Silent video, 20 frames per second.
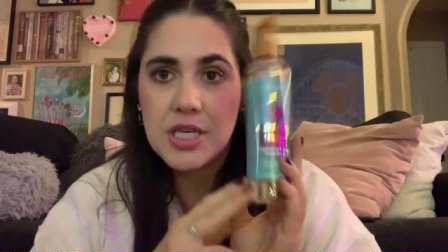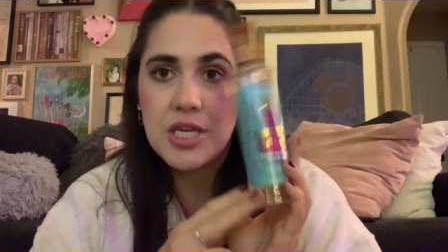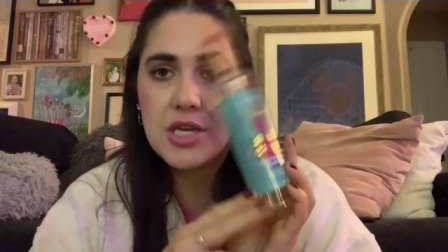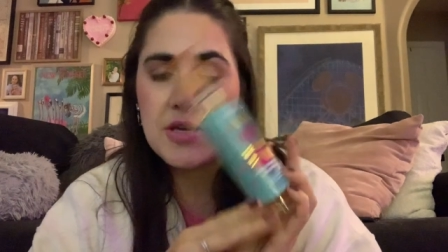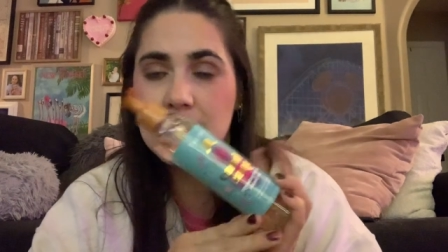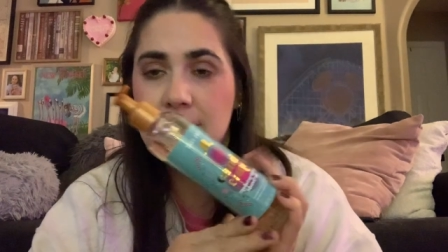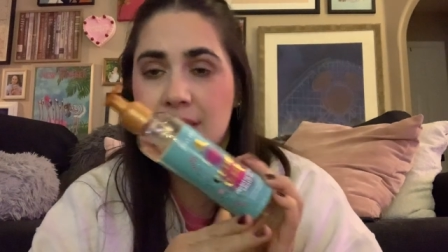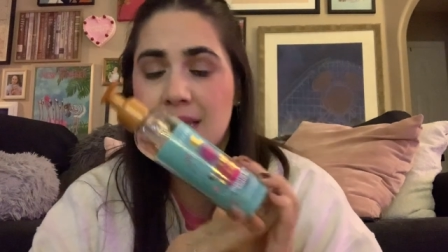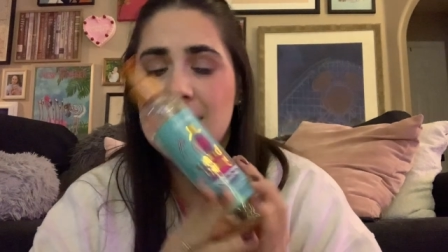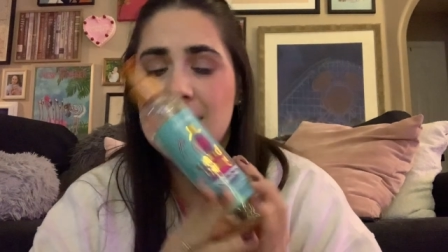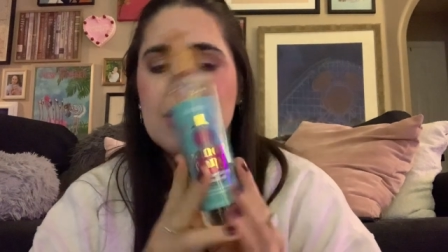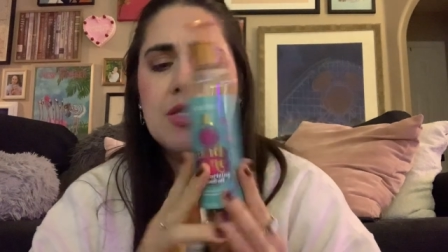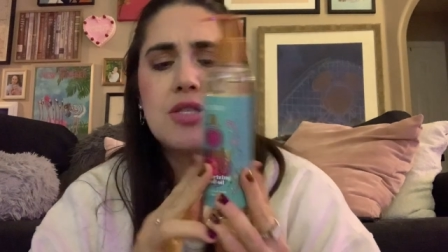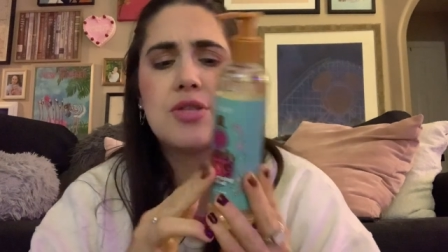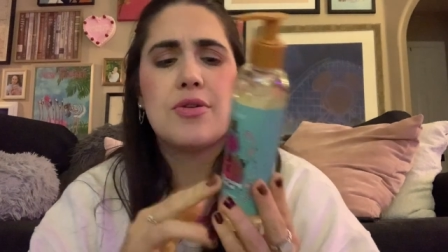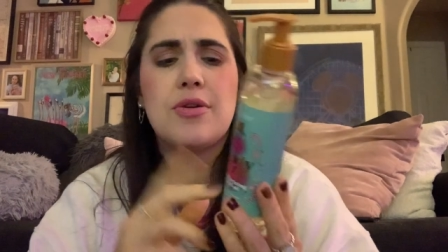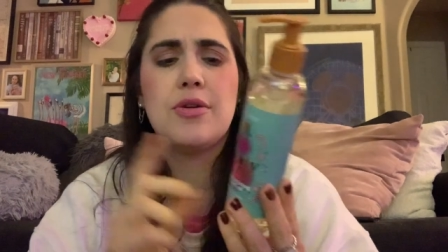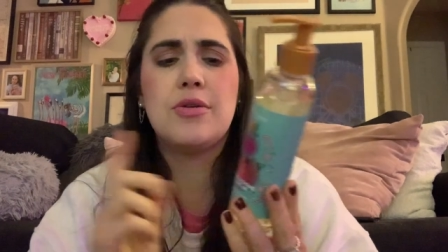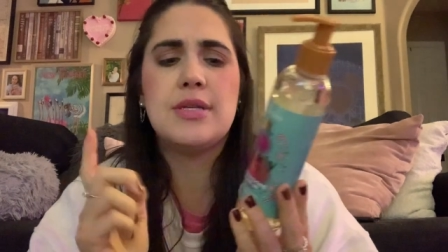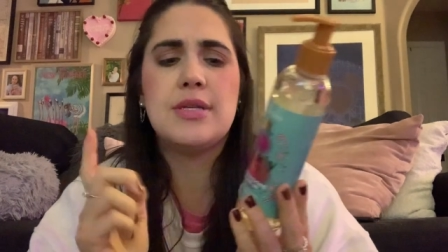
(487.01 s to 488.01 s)
use this
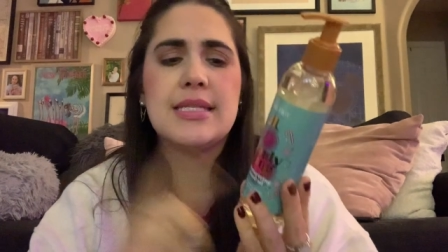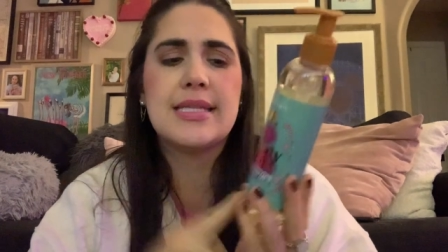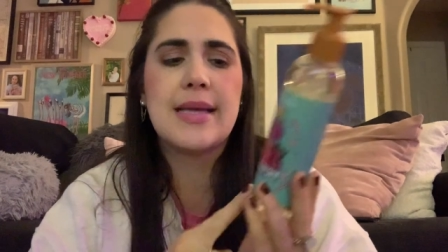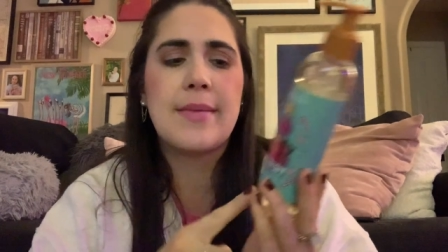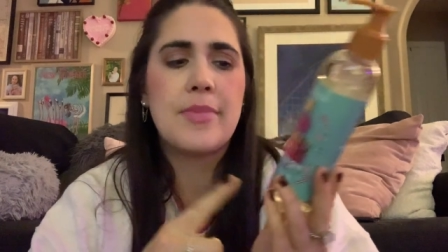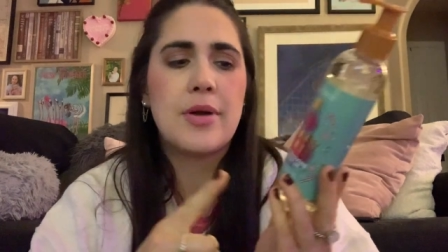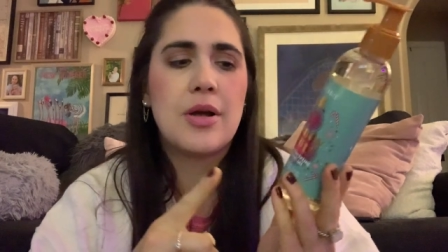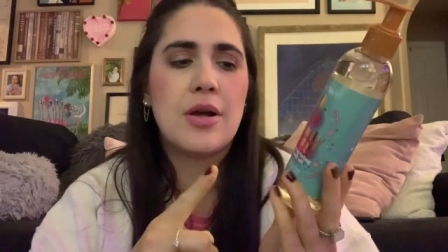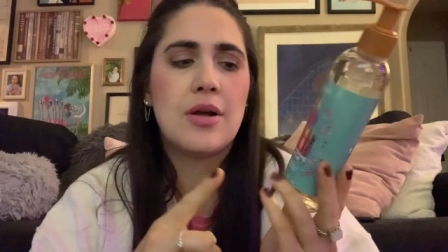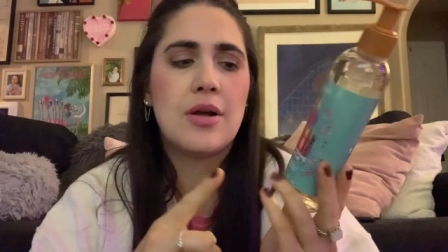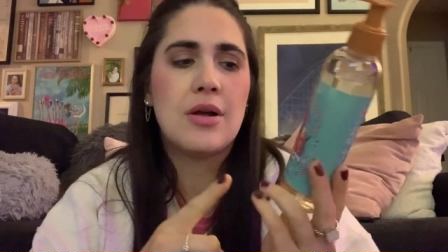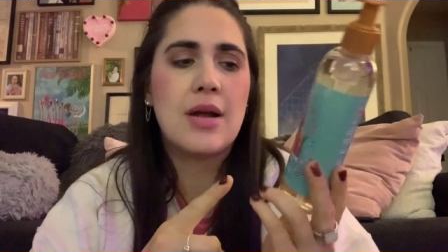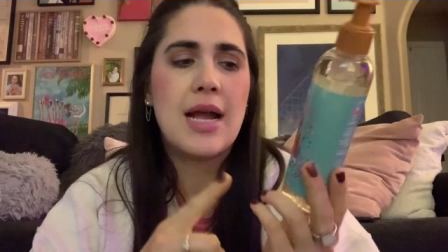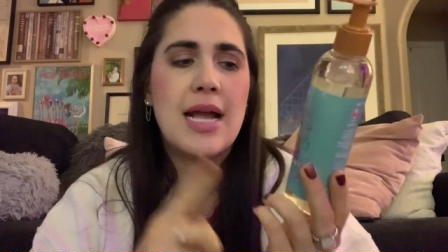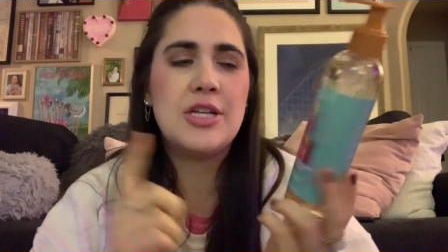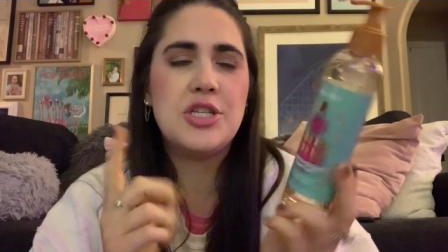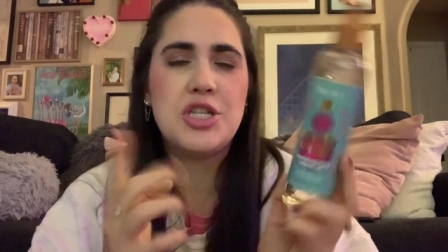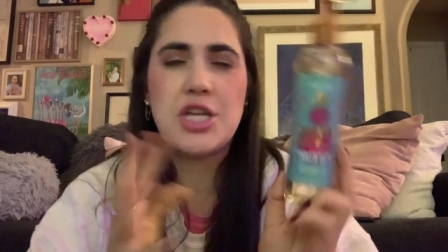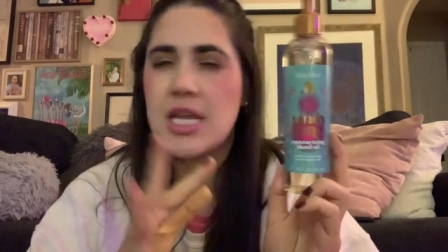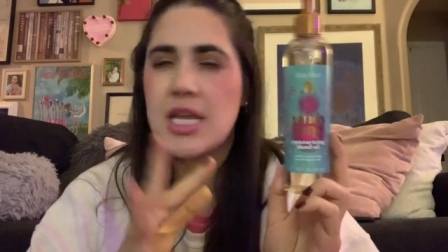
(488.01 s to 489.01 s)
through December
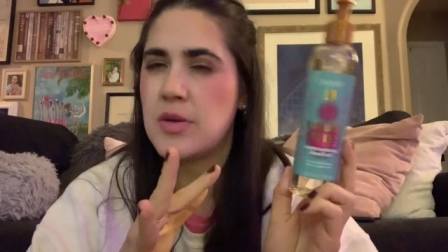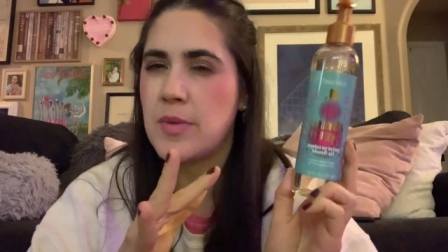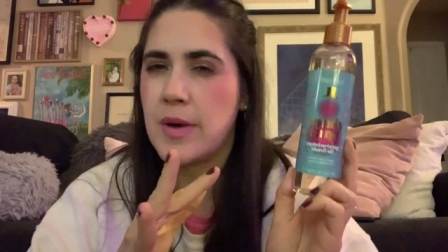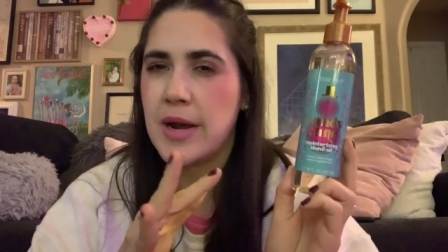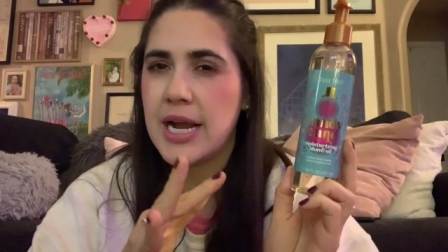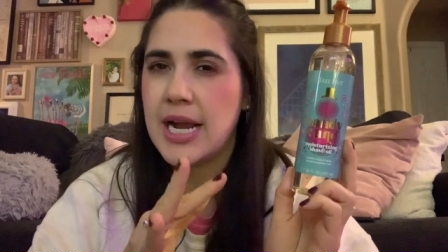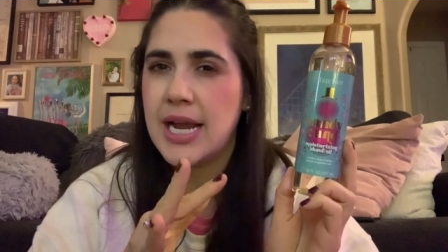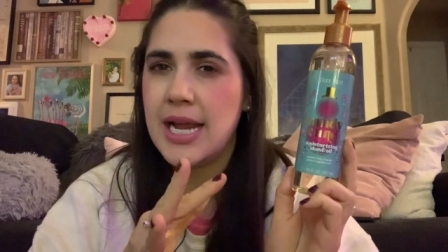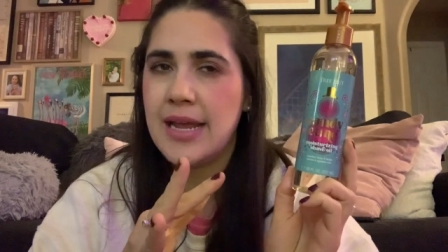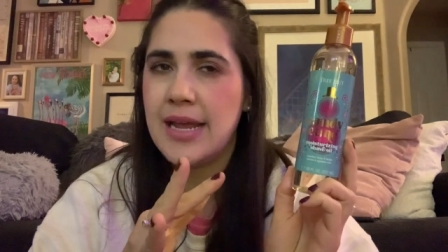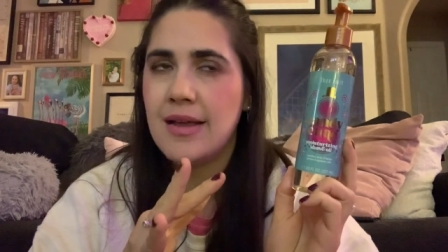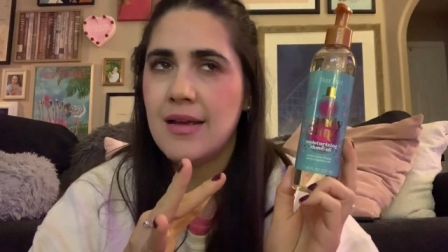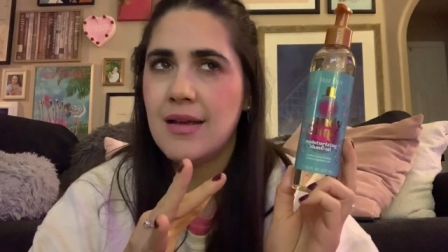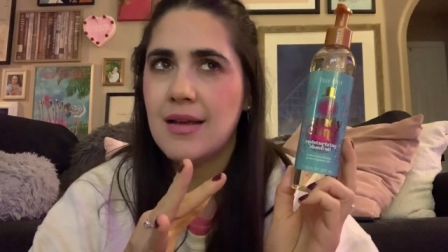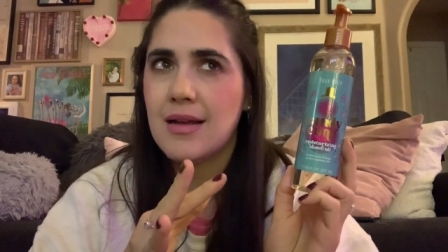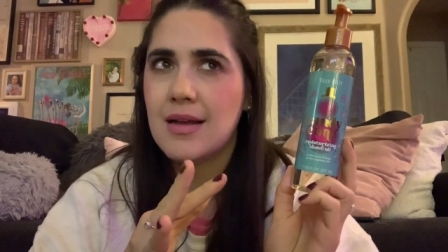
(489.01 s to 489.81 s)
and January